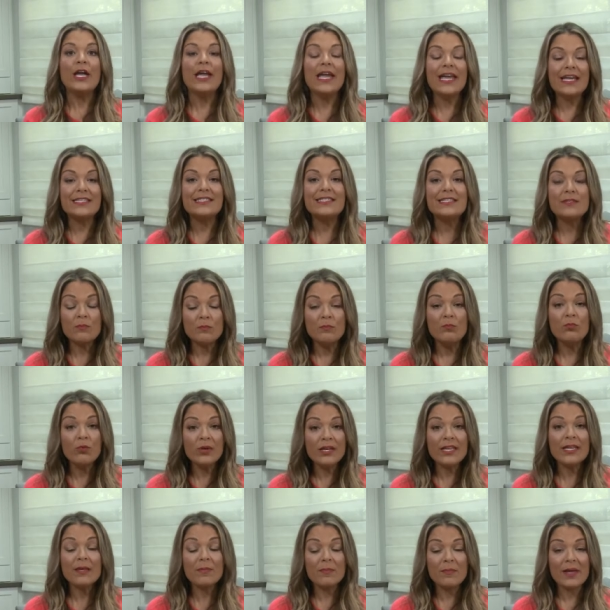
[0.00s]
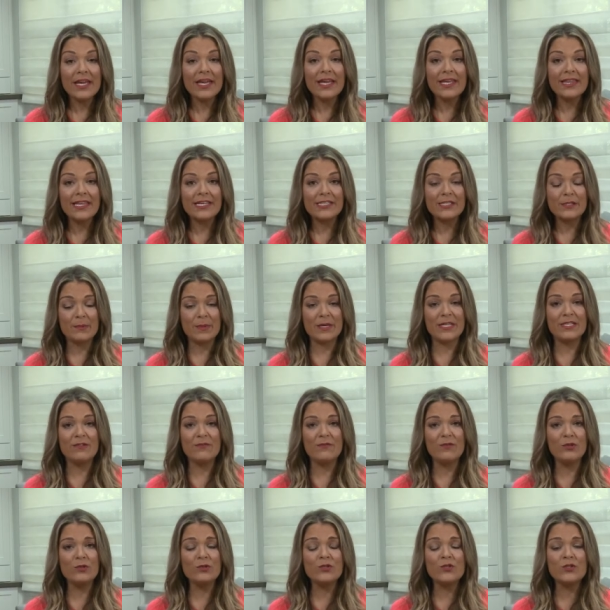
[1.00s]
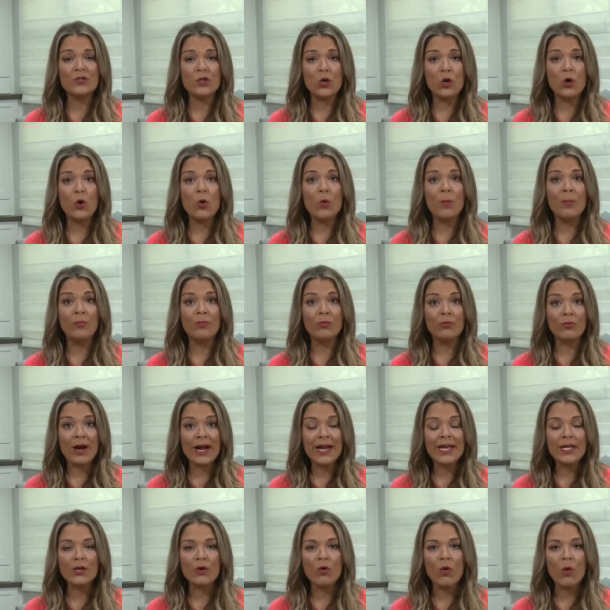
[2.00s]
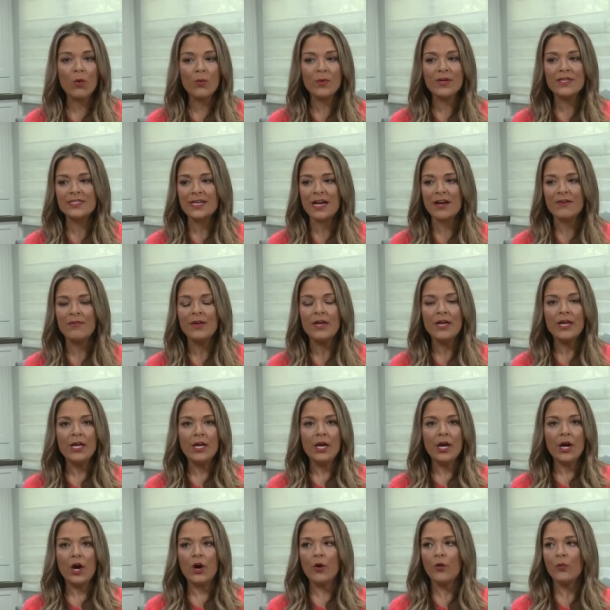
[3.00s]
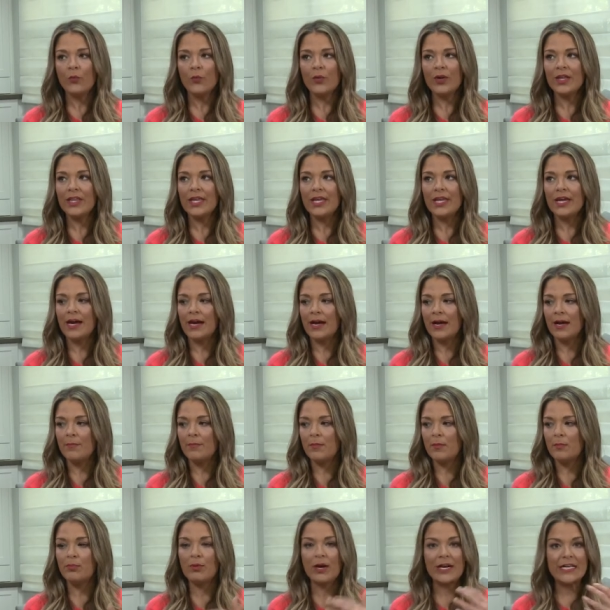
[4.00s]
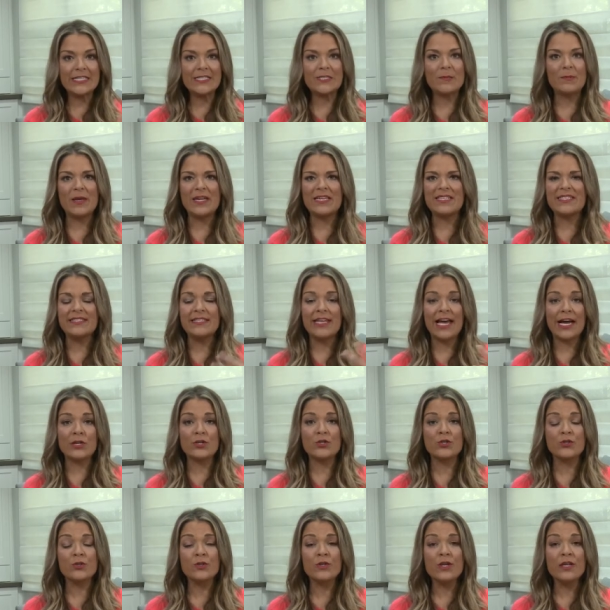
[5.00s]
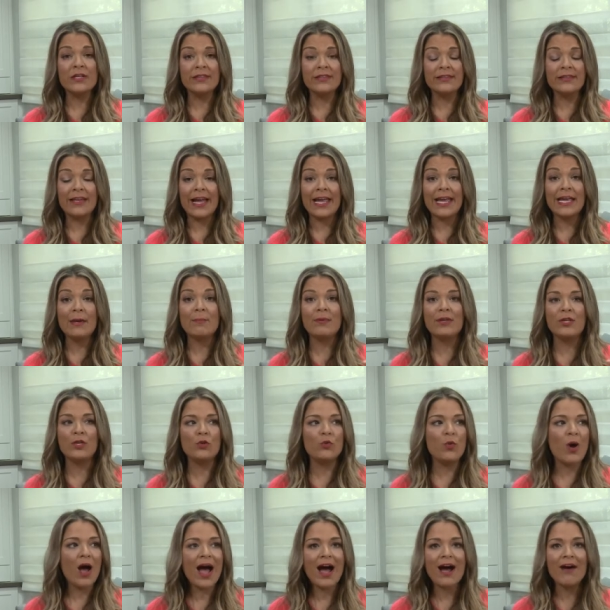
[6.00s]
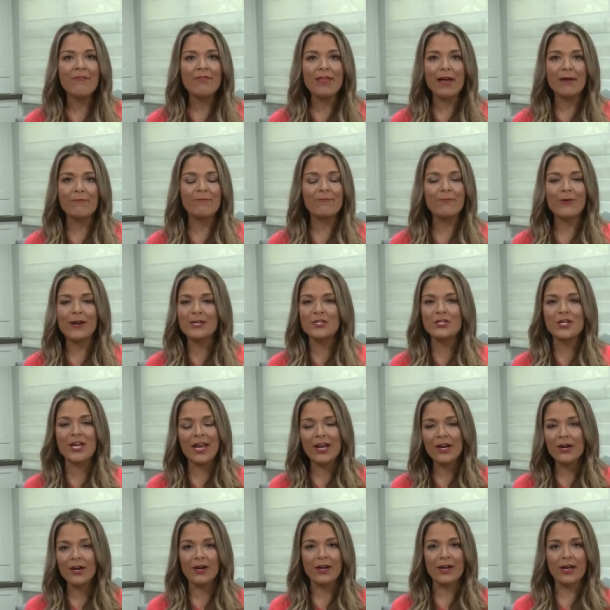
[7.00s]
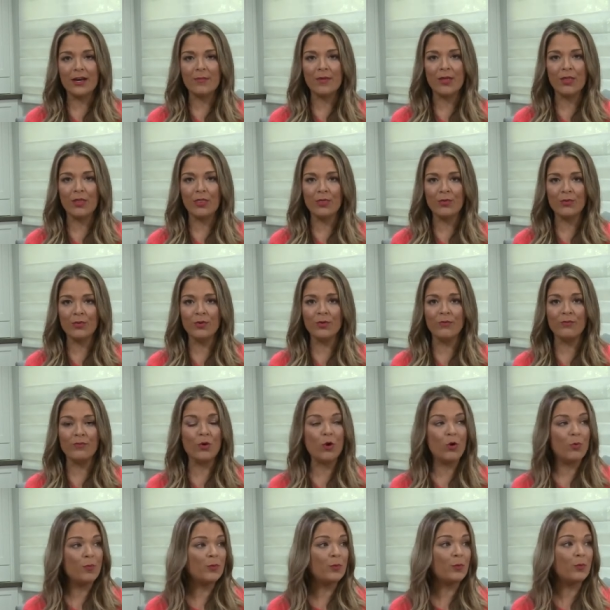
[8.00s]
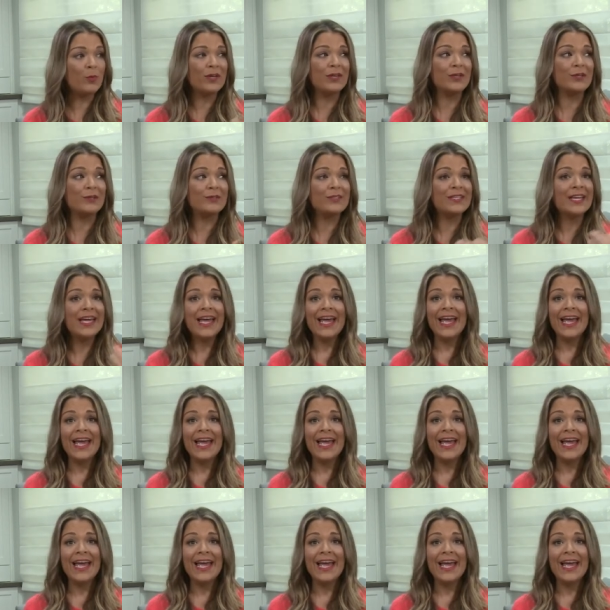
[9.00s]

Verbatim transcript: It's really making that space feel so bright. You always have a really um, bright space, natural light, but you have that fresh air coming through. If you open the windows